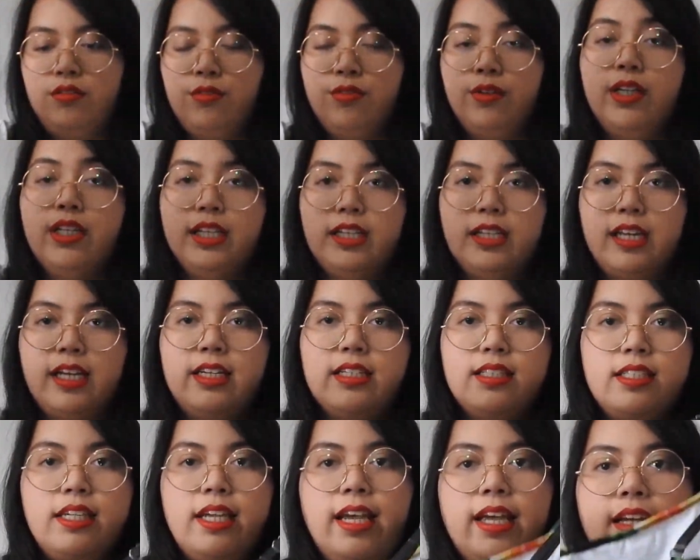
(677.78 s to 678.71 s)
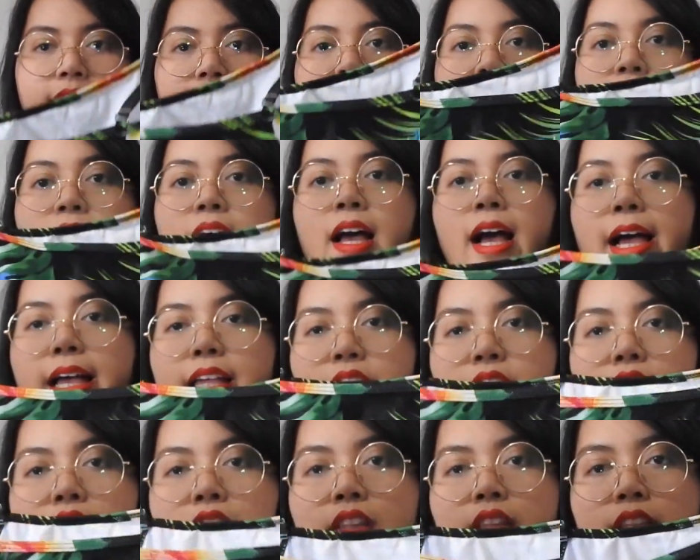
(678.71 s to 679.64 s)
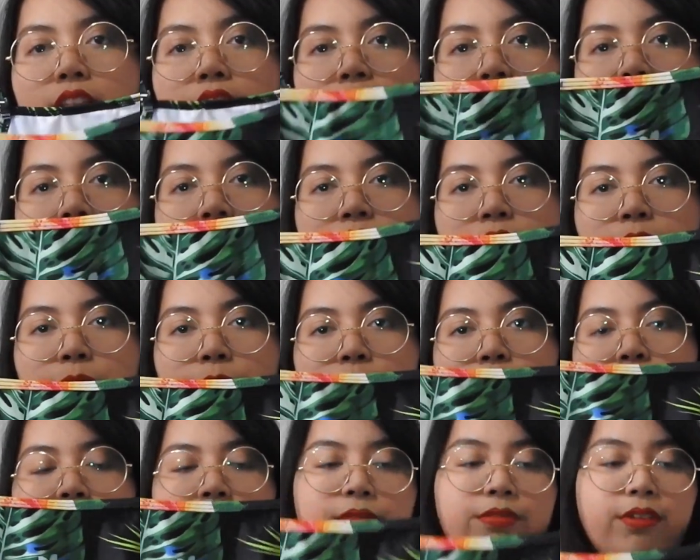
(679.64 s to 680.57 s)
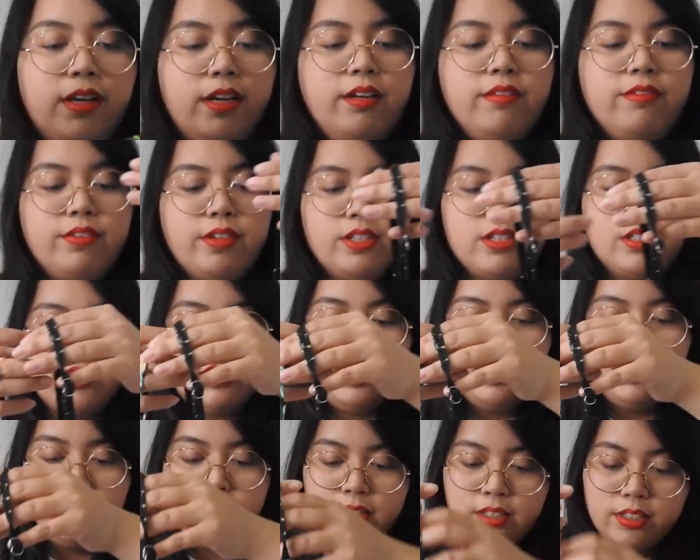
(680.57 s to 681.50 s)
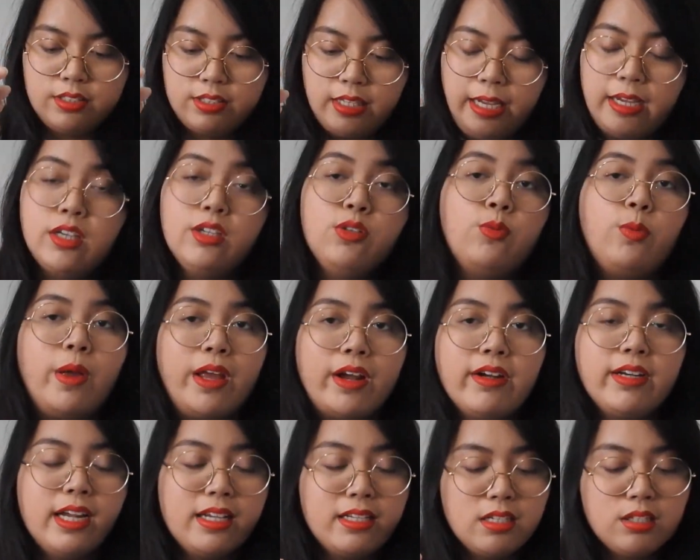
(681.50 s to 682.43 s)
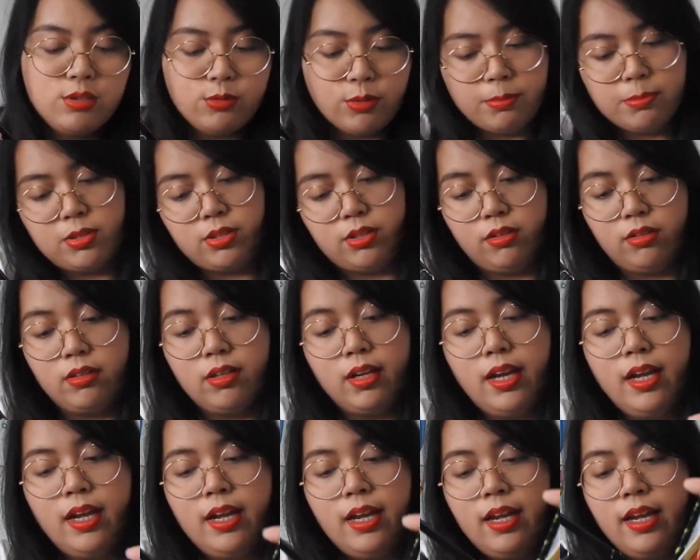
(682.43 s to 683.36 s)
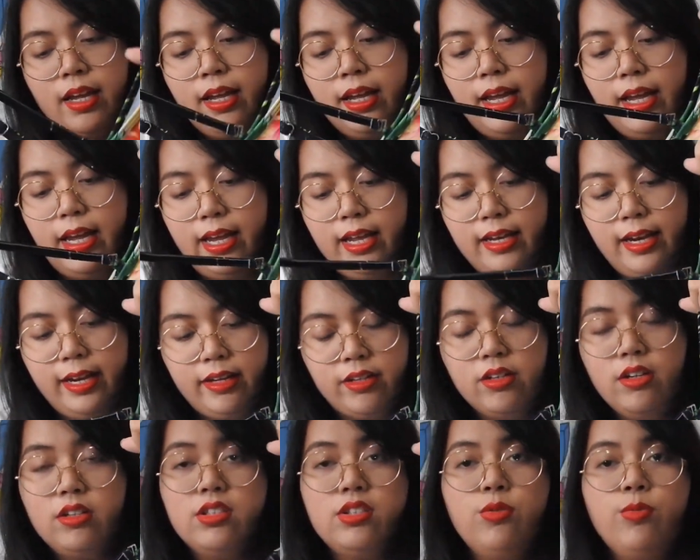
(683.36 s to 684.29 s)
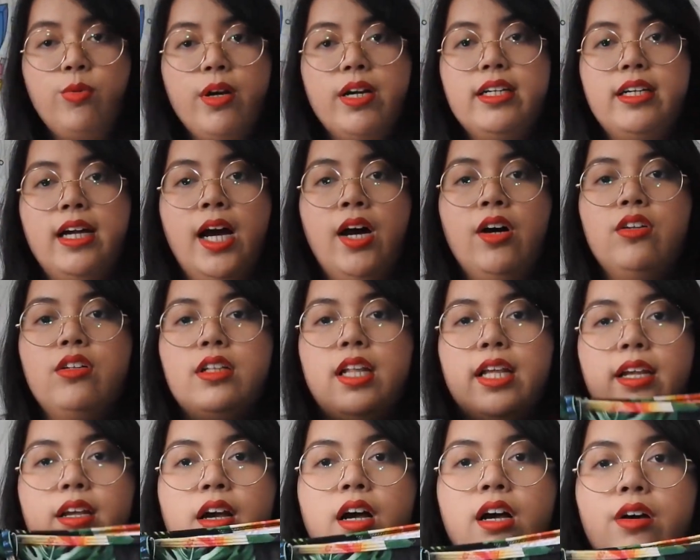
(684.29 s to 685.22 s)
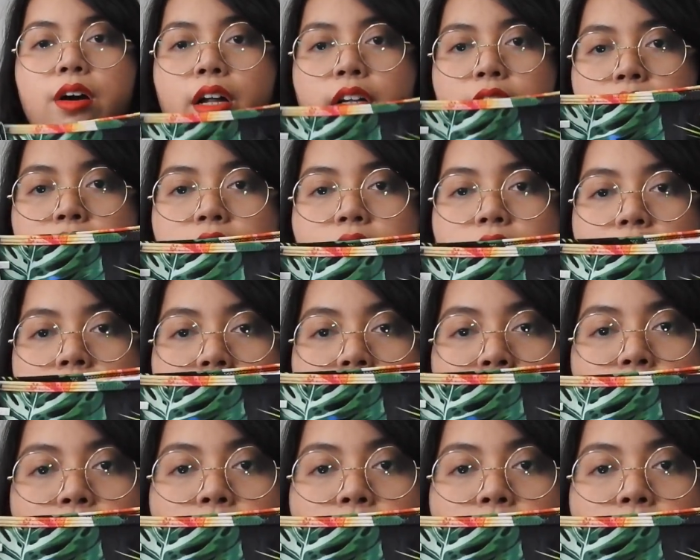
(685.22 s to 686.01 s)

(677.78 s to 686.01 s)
really nice, and I thought this would be very versatile because I could wear it as a swimsuit, and I could also wear it out like under